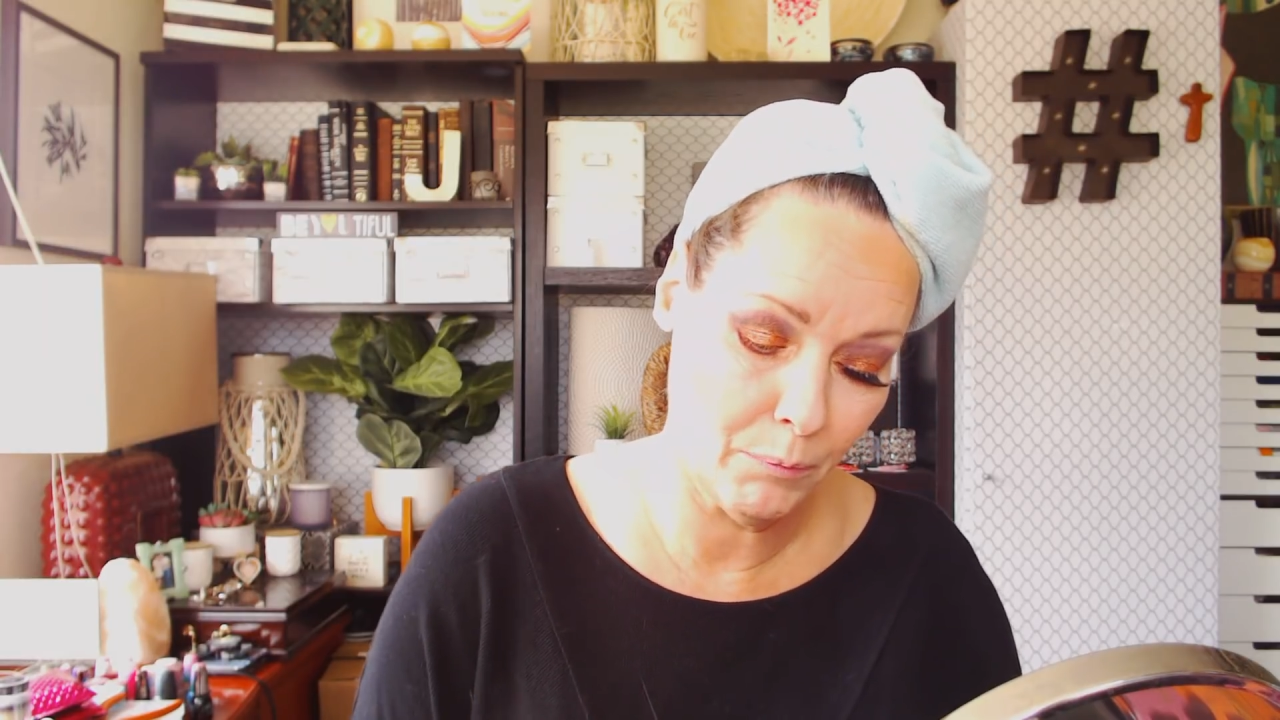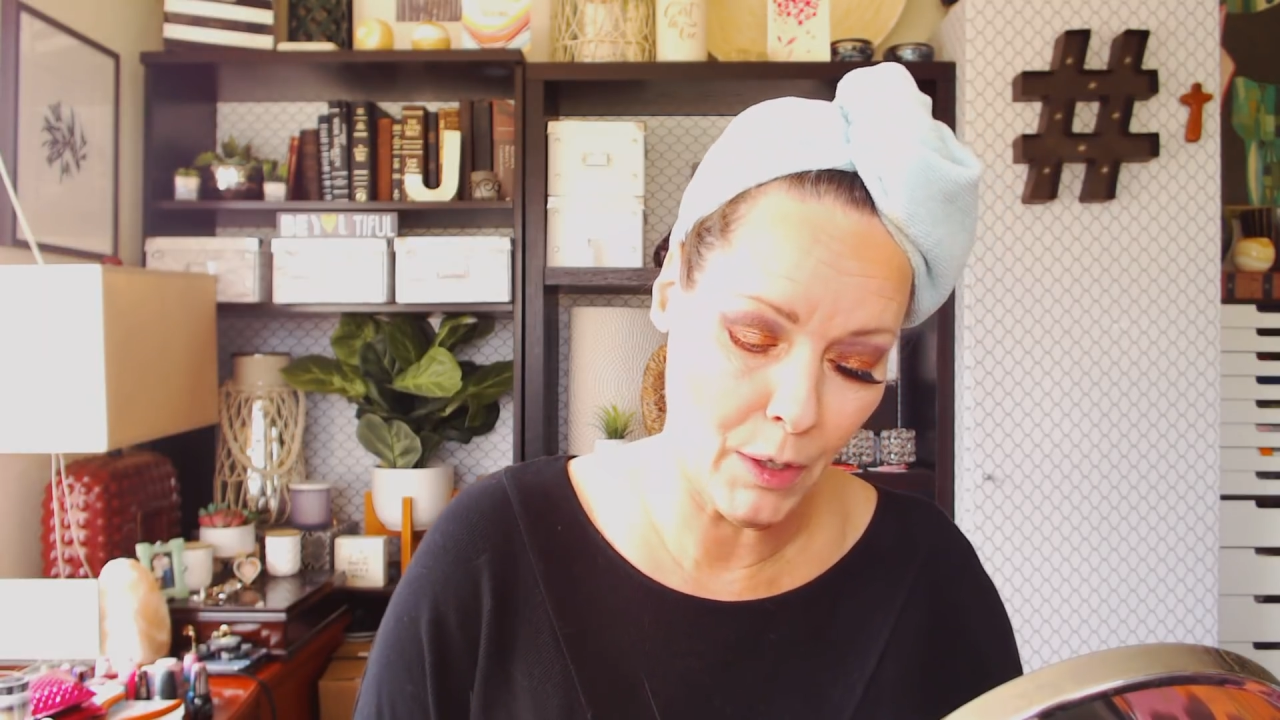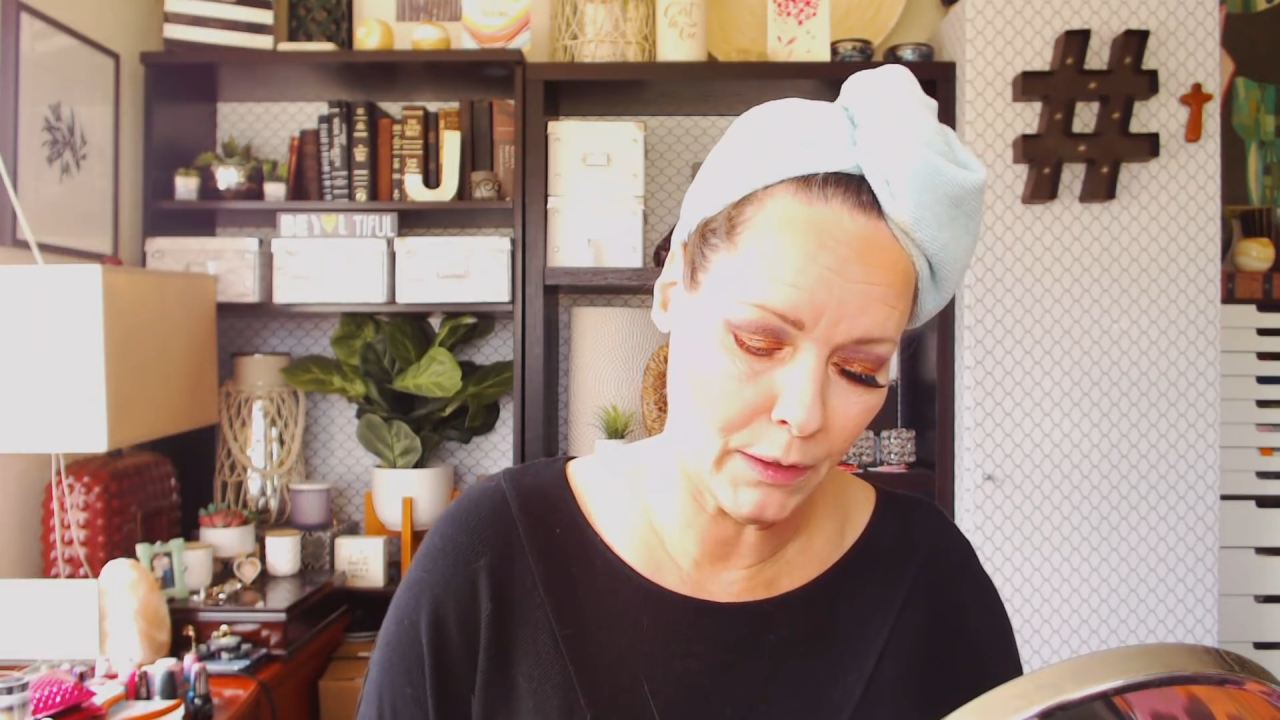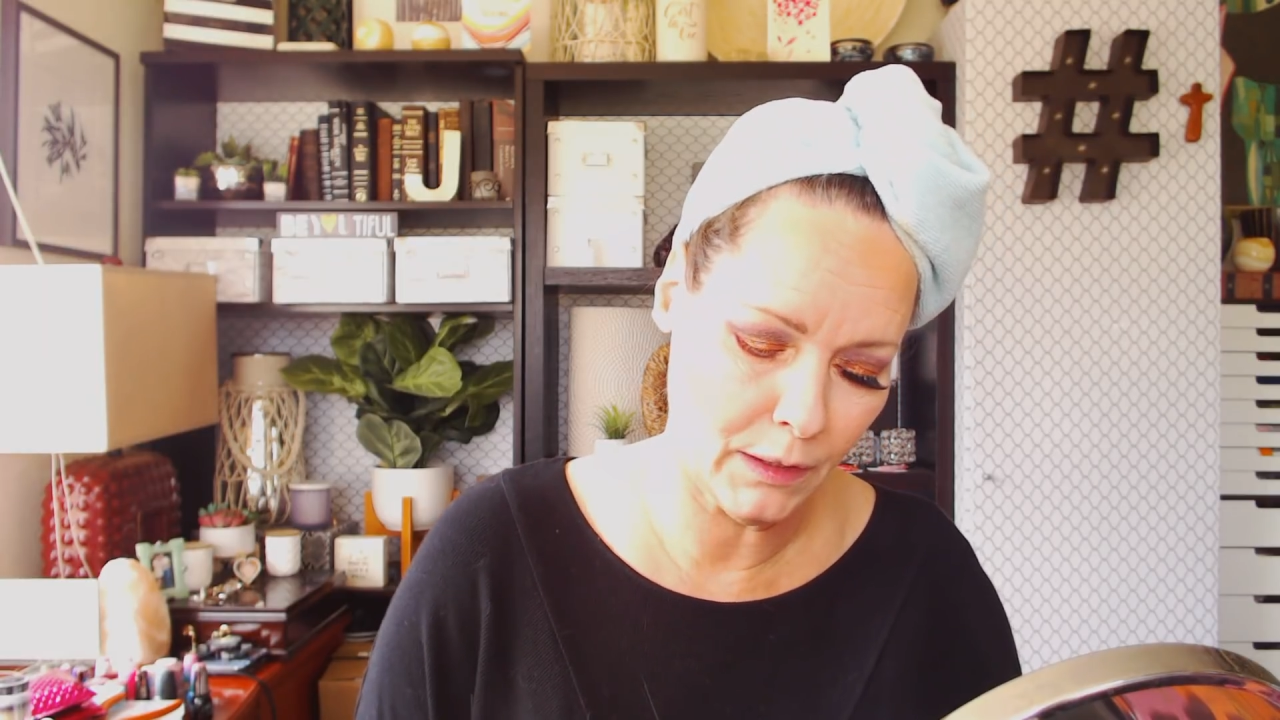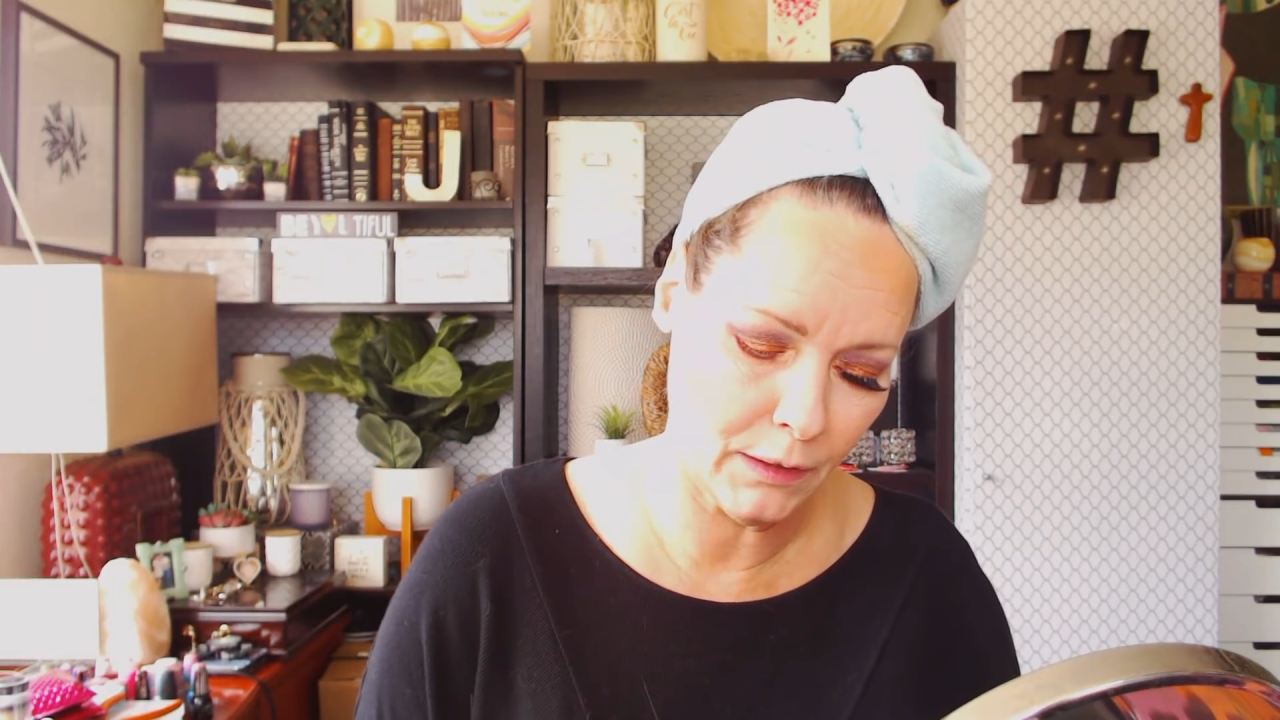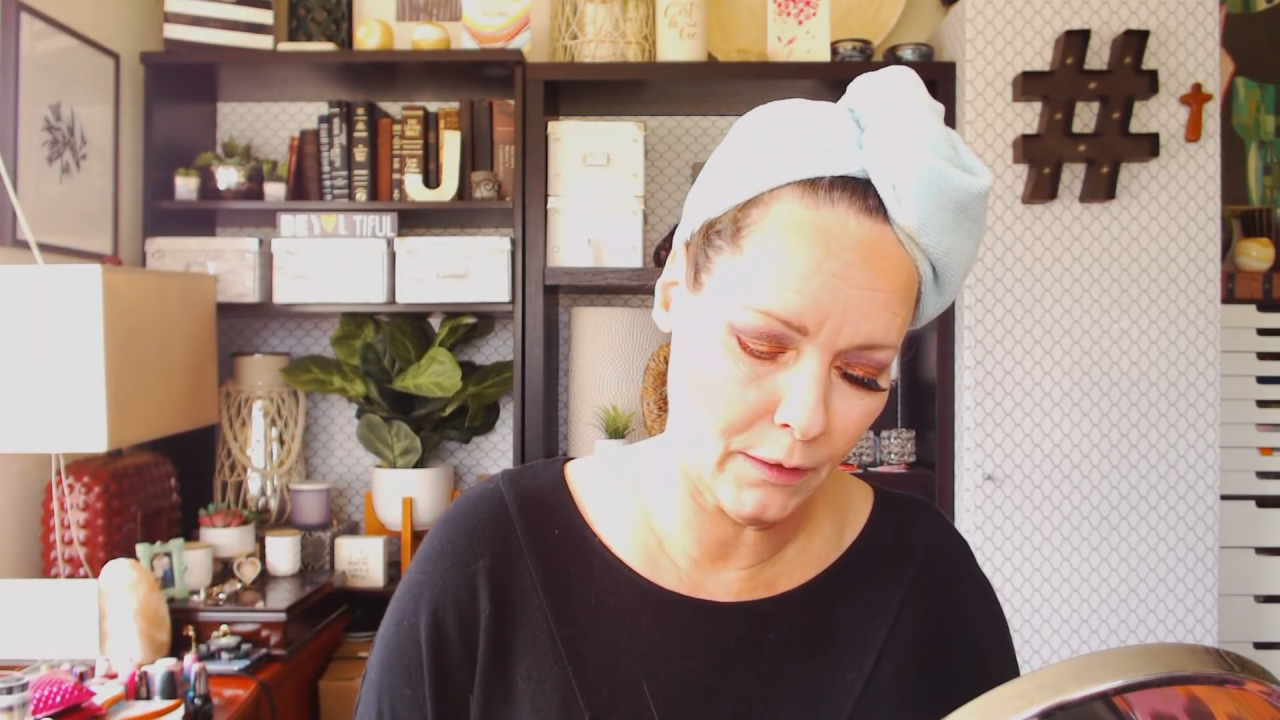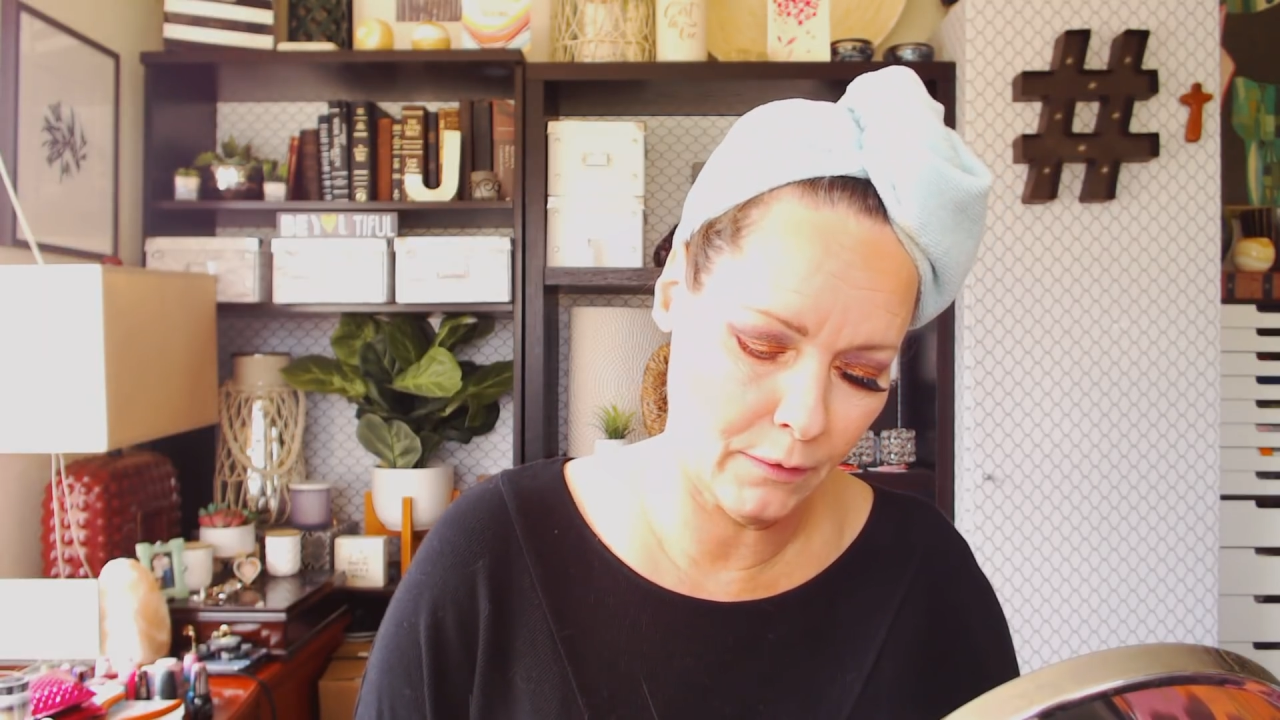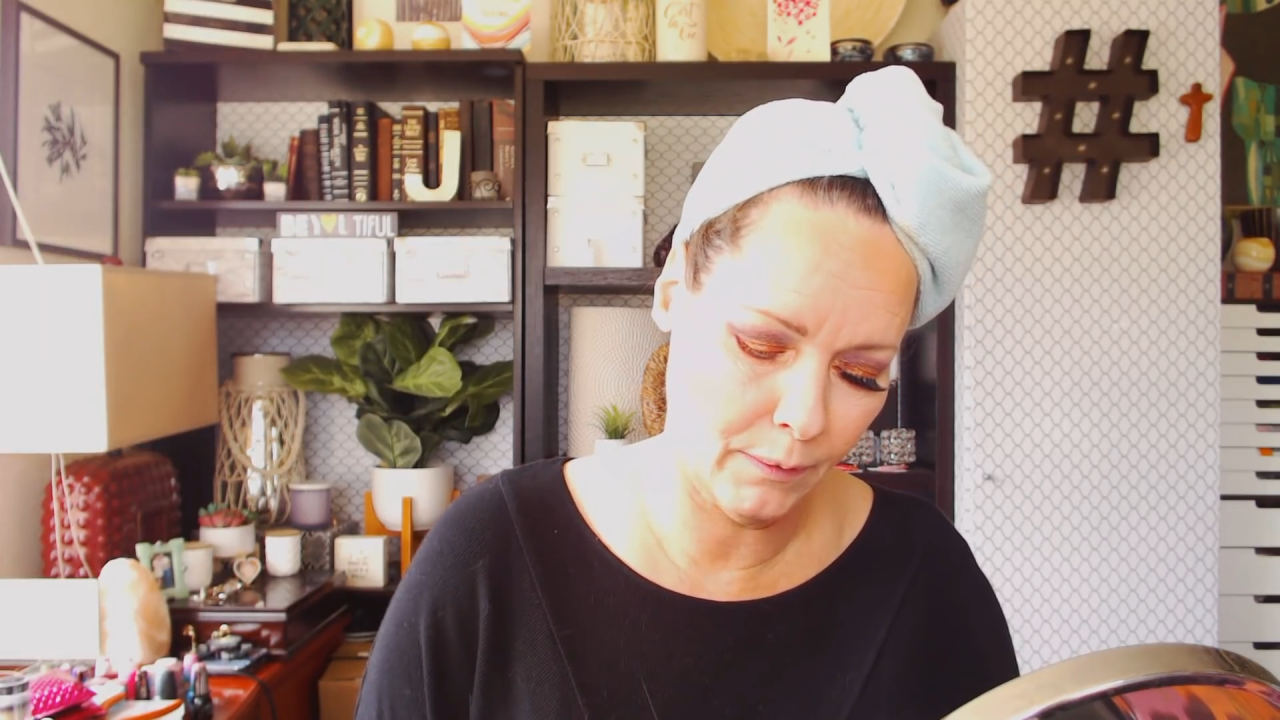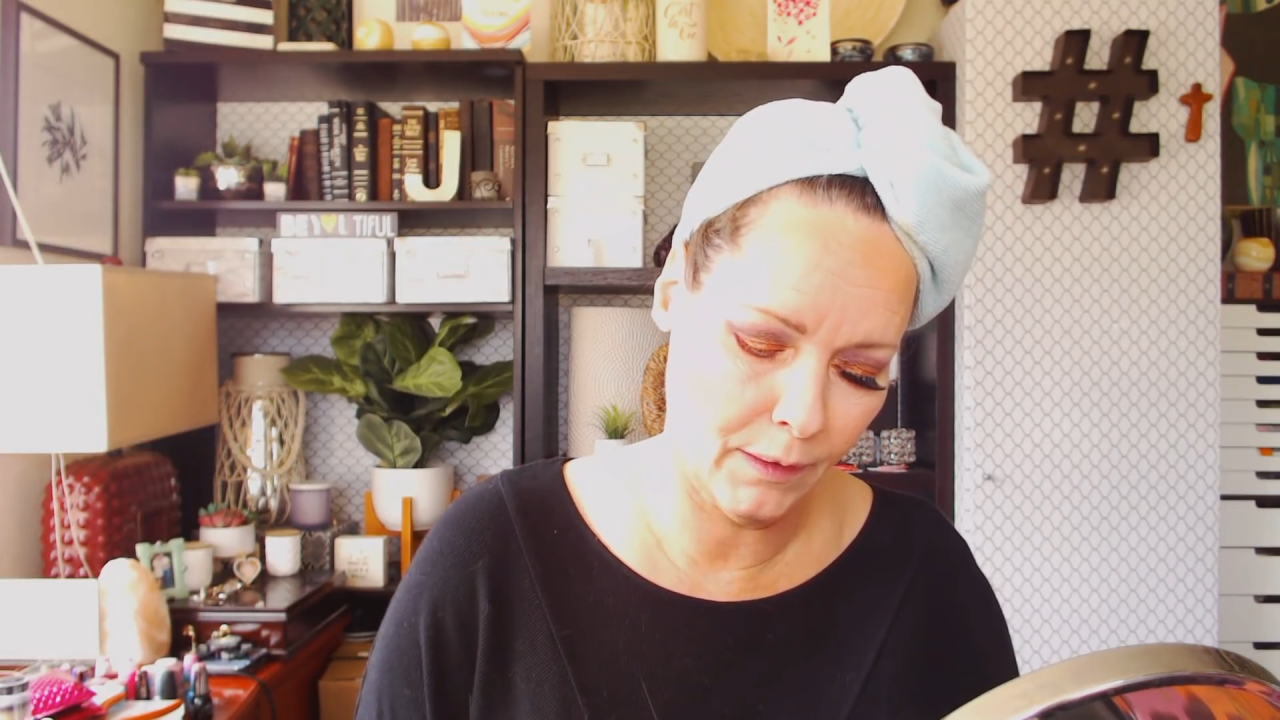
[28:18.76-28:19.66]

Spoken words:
barking like